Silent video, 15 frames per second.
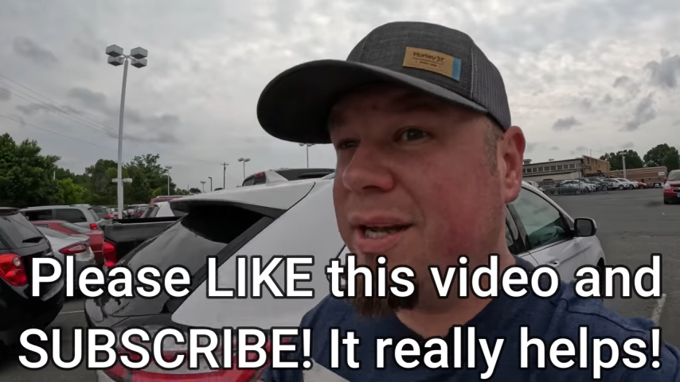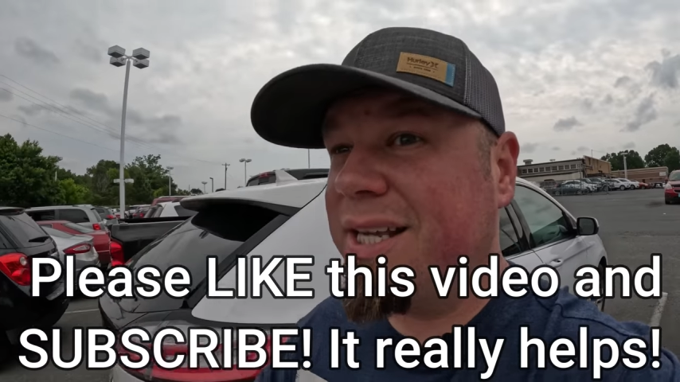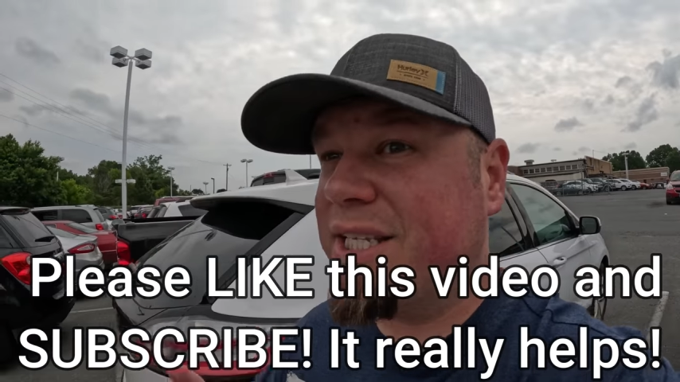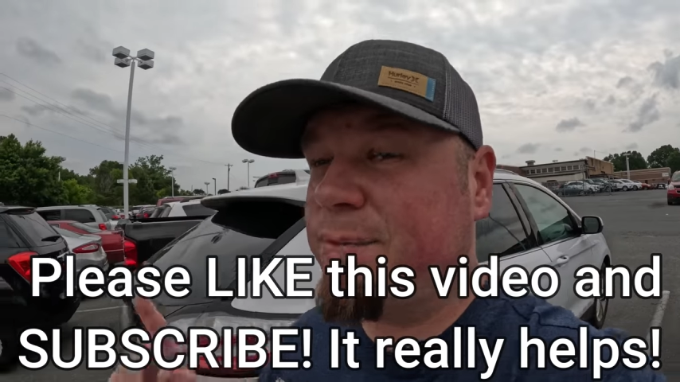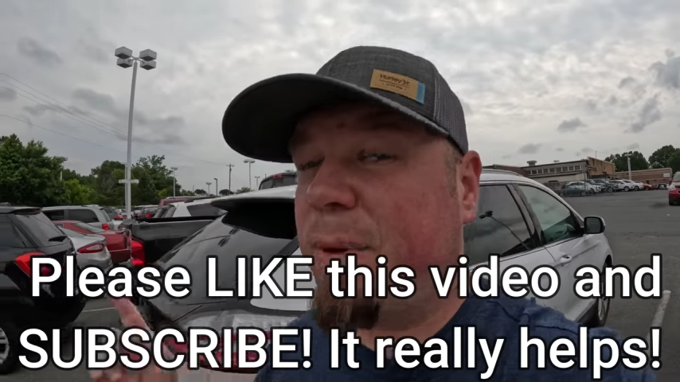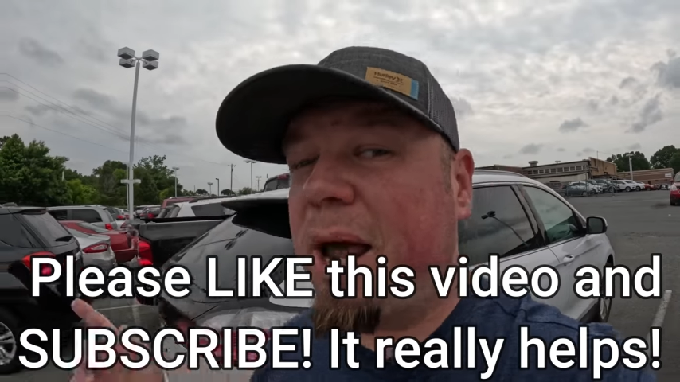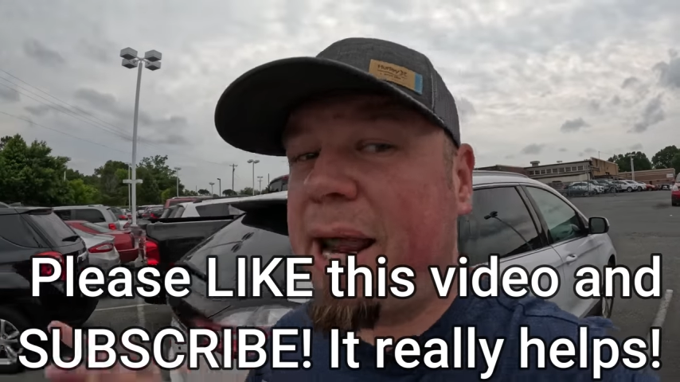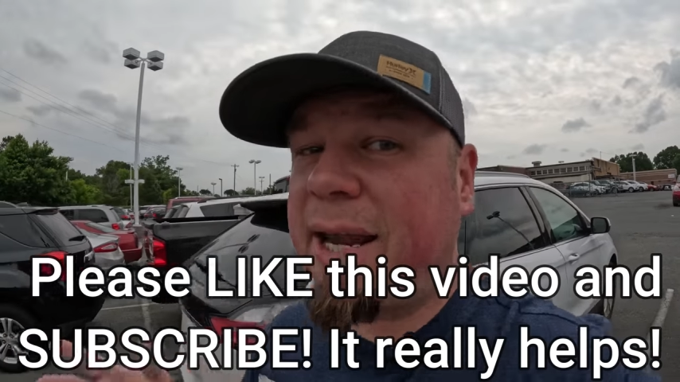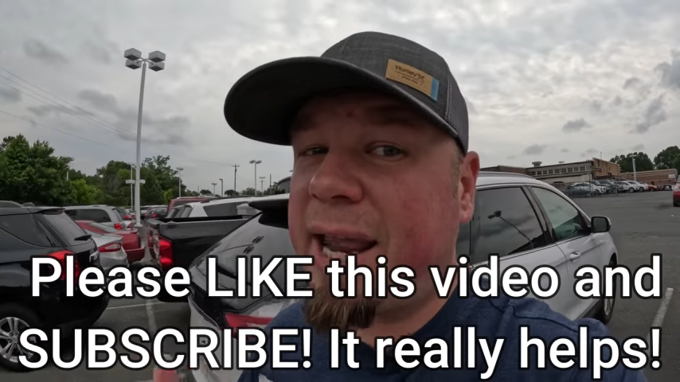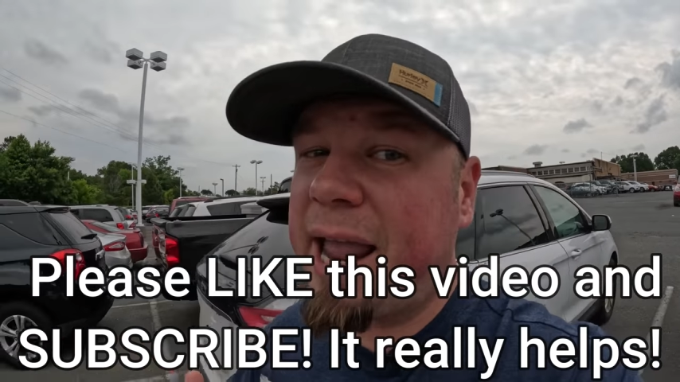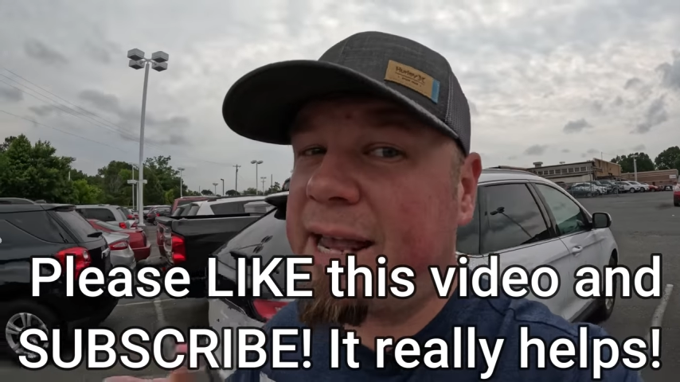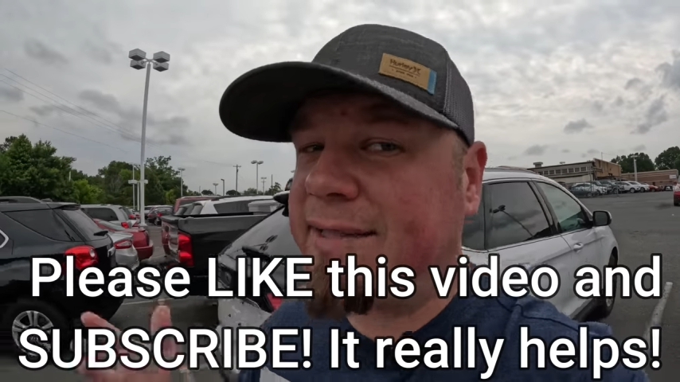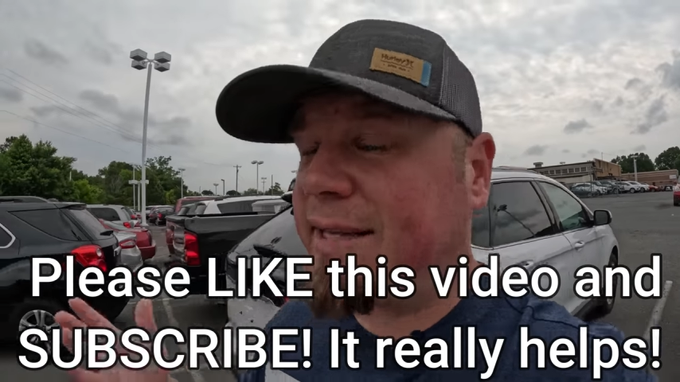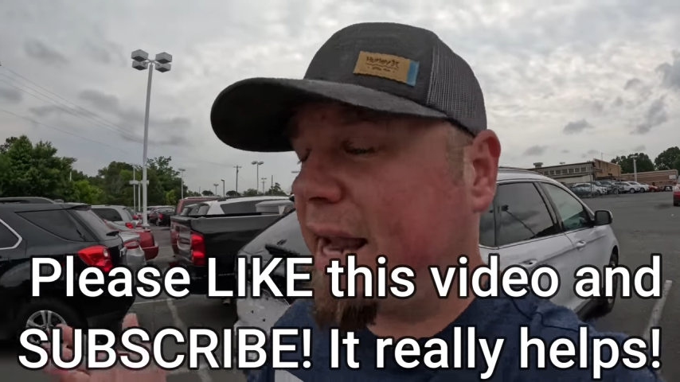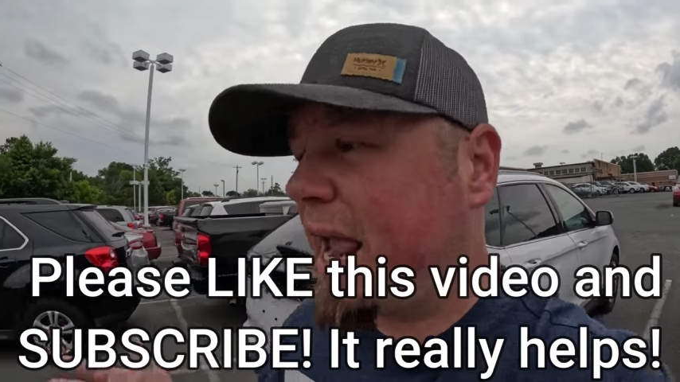spike
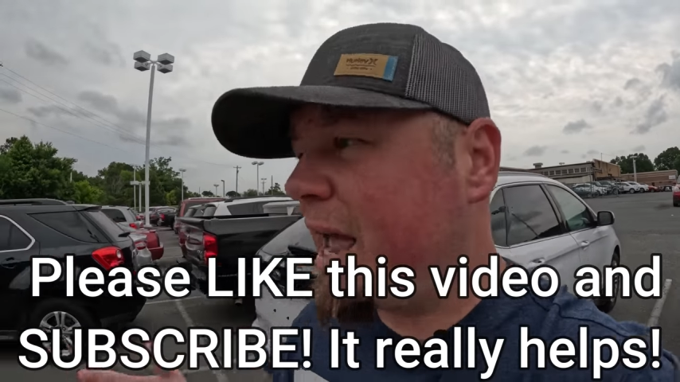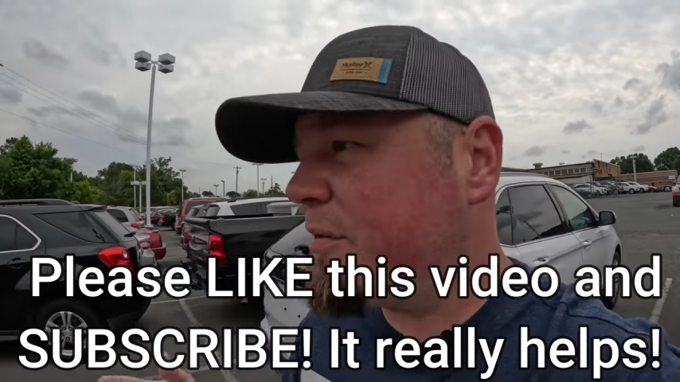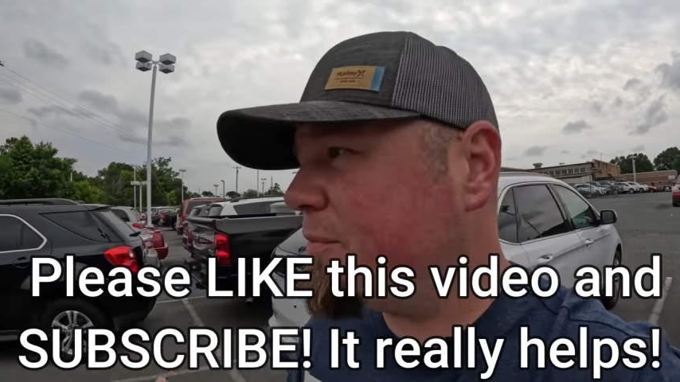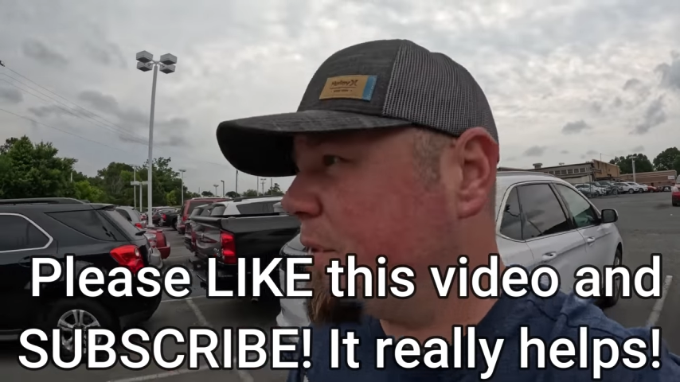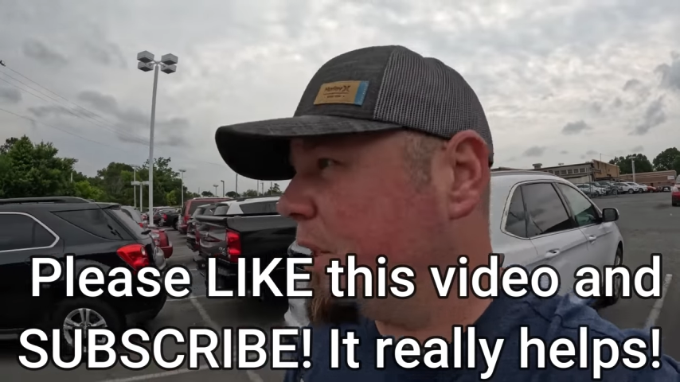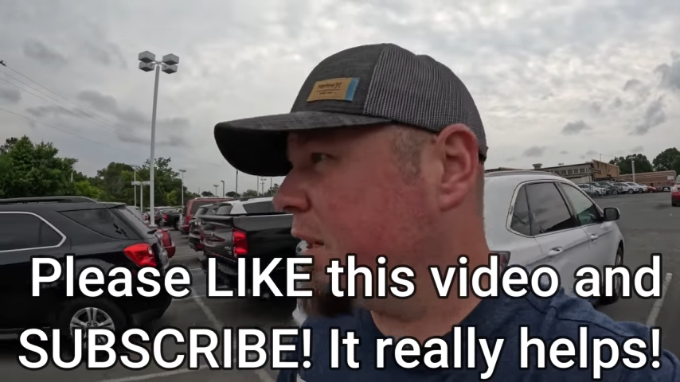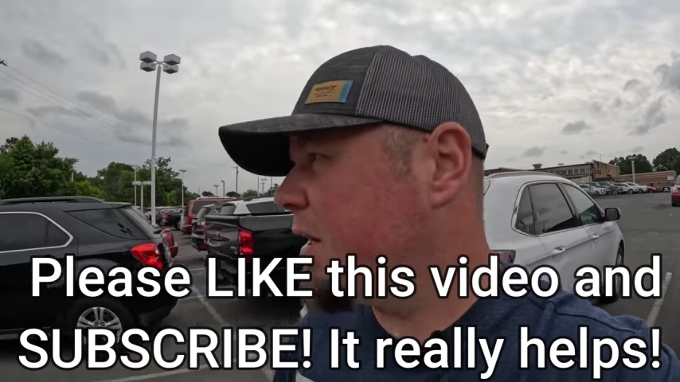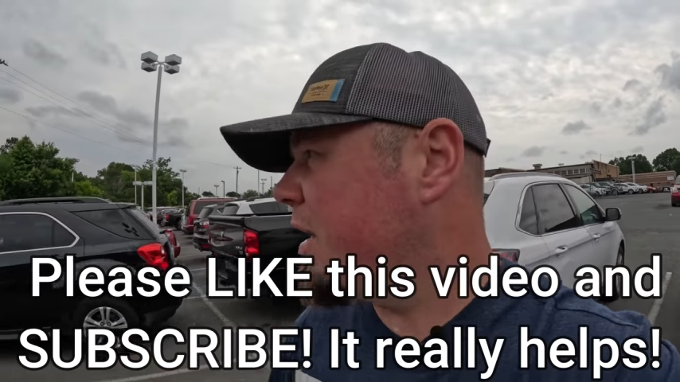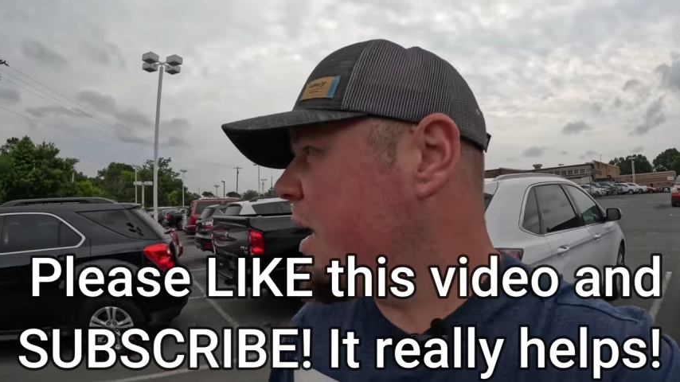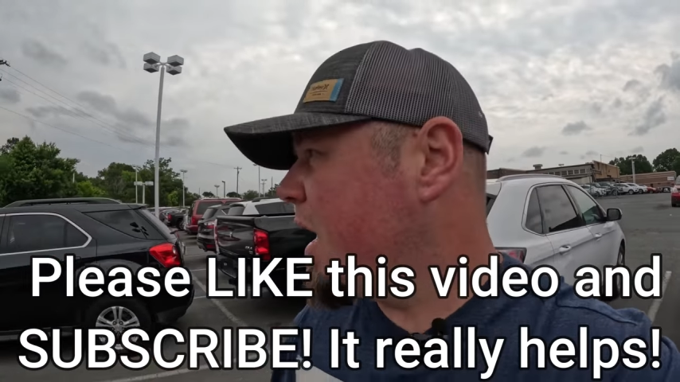as they have been.